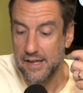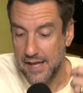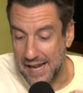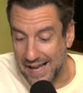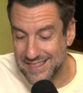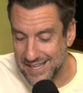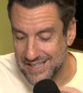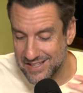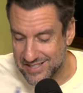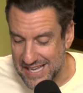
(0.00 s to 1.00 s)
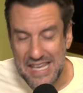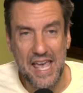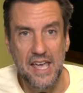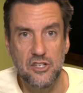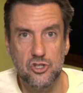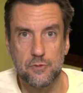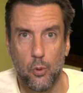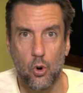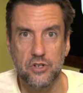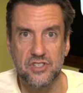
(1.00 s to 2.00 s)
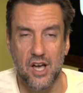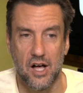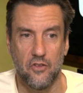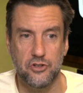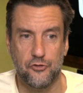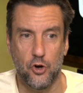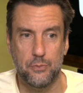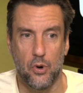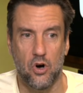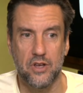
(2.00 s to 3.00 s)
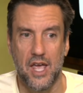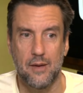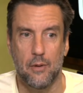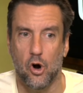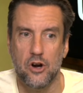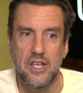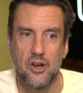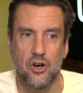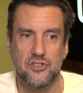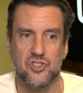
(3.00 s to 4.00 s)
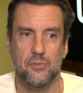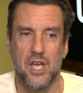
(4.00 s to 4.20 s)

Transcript: And I think this EA Sports college football game, I'm already hearing some